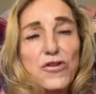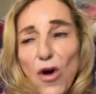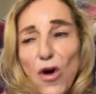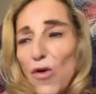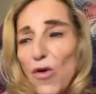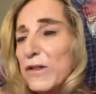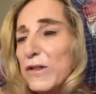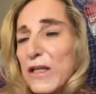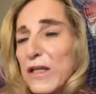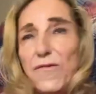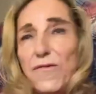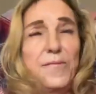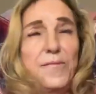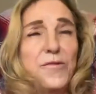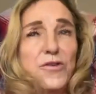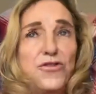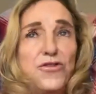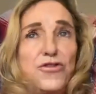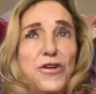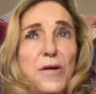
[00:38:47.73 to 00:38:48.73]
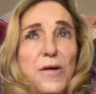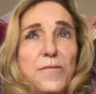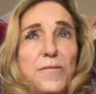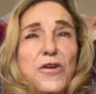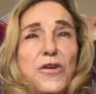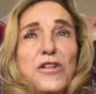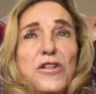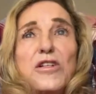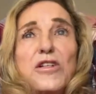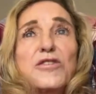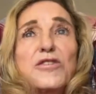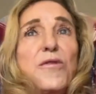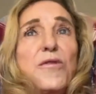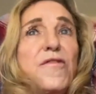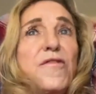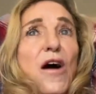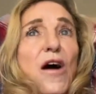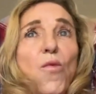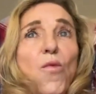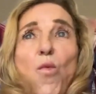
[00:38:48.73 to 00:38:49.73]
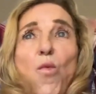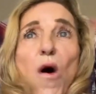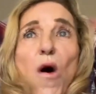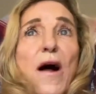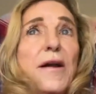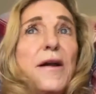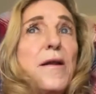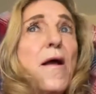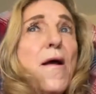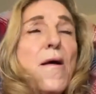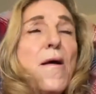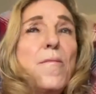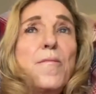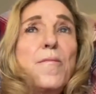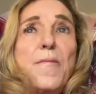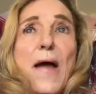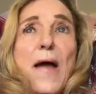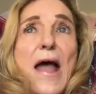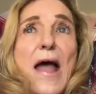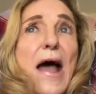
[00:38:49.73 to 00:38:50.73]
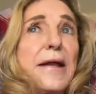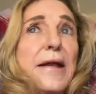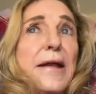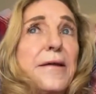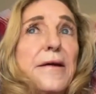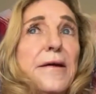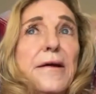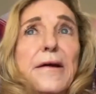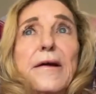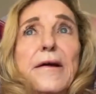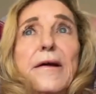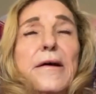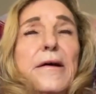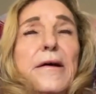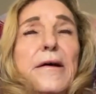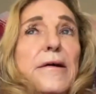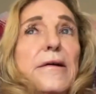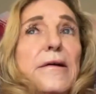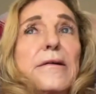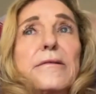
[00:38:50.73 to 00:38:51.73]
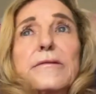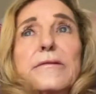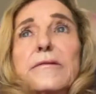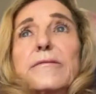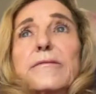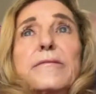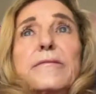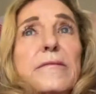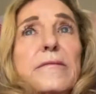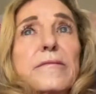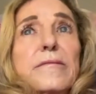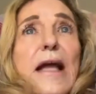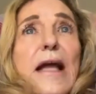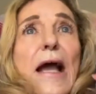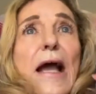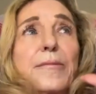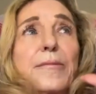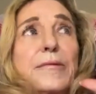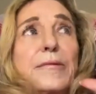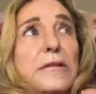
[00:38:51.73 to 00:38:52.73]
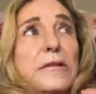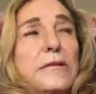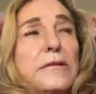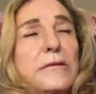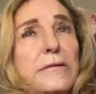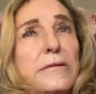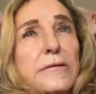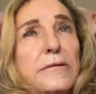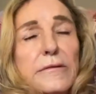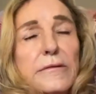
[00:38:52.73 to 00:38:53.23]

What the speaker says: Don't give up the ship just because we've got one bad captain.